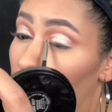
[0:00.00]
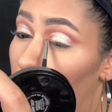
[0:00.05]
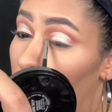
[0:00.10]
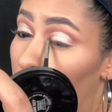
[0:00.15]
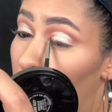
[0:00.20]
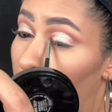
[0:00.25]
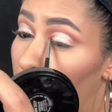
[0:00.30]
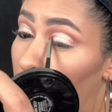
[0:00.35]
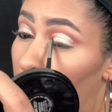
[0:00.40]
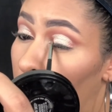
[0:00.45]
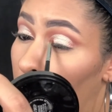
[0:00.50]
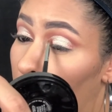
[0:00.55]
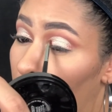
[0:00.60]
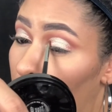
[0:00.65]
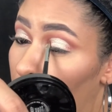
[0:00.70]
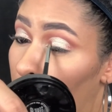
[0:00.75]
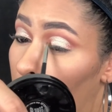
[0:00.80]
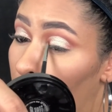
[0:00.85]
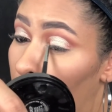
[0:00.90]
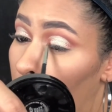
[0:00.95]
it
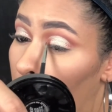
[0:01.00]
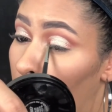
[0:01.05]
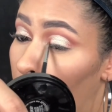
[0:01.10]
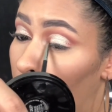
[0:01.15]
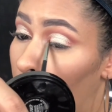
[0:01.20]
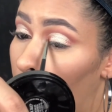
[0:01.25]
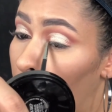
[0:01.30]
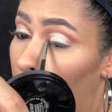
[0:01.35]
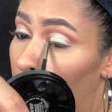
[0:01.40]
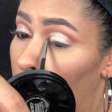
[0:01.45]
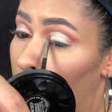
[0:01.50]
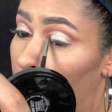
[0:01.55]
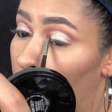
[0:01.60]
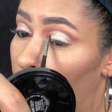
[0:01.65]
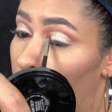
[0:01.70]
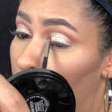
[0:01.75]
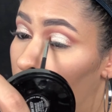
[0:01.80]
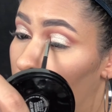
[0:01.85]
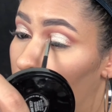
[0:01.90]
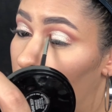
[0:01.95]
looked
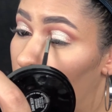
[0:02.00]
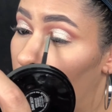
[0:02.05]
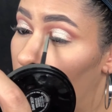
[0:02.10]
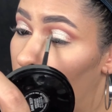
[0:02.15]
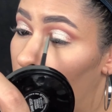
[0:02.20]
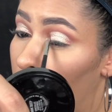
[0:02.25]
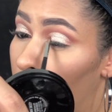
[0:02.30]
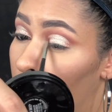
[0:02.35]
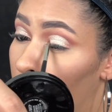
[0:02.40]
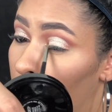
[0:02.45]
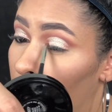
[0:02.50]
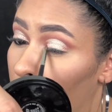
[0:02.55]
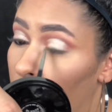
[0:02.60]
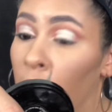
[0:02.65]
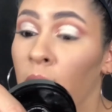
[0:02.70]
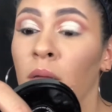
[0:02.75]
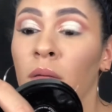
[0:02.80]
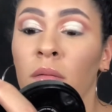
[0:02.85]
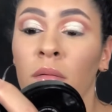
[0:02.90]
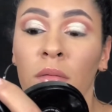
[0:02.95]
good. And I
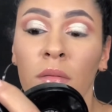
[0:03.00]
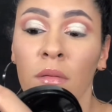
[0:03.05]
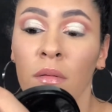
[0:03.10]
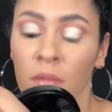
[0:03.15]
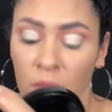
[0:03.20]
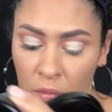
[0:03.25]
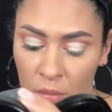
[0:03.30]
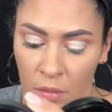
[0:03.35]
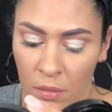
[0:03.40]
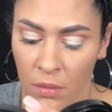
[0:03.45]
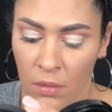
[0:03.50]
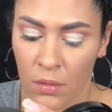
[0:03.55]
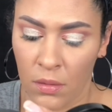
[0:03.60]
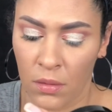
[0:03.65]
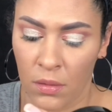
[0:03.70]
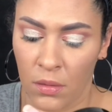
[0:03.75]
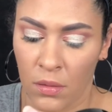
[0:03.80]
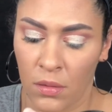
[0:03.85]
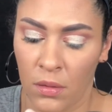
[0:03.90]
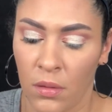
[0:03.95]
was living for
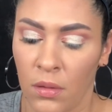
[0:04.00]
it.